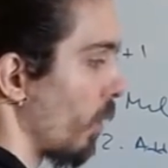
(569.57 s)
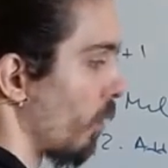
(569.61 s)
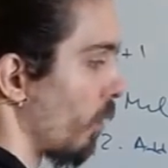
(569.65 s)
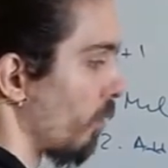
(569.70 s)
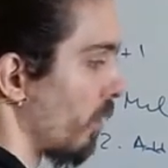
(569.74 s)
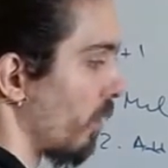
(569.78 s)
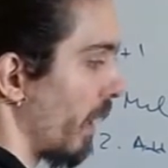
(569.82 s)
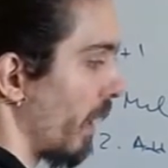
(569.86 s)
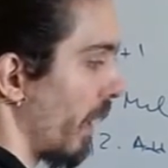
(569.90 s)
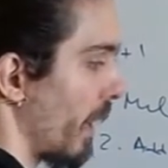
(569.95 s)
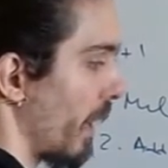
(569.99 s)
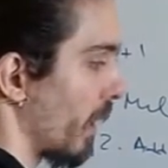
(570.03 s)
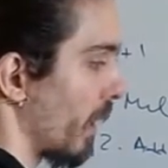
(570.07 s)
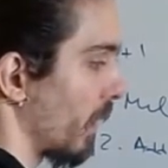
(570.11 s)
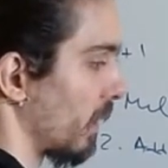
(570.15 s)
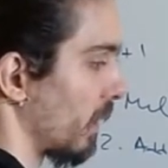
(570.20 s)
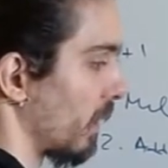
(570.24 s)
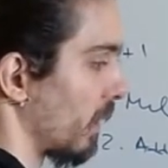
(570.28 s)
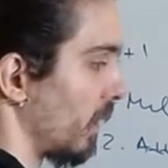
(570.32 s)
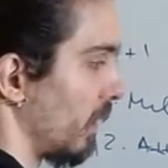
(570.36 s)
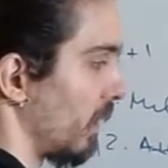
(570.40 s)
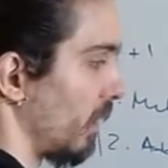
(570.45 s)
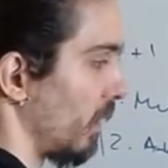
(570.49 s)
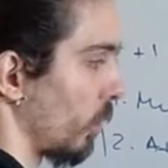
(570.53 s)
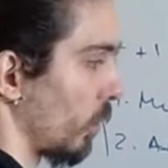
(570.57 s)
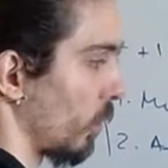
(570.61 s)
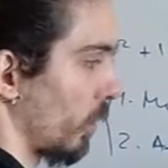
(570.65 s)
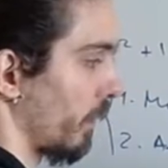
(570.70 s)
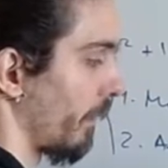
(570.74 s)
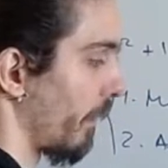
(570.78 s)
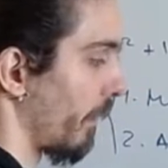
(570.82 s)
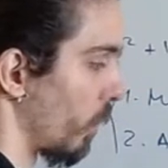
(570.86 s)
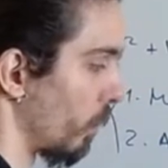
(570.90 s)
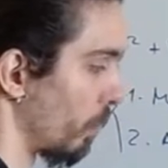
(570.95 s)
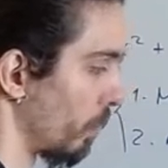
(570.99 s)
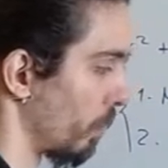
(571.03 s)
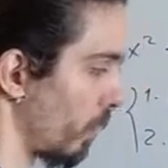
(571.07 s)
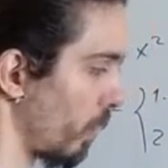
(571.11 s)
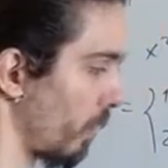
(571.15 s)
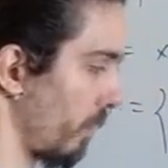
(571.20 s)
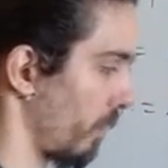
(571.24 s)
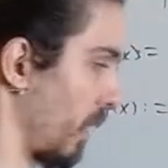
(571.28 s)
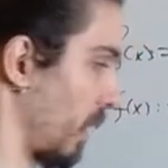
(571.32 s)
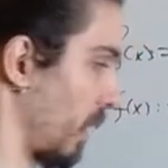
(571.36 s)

over x is your slope of this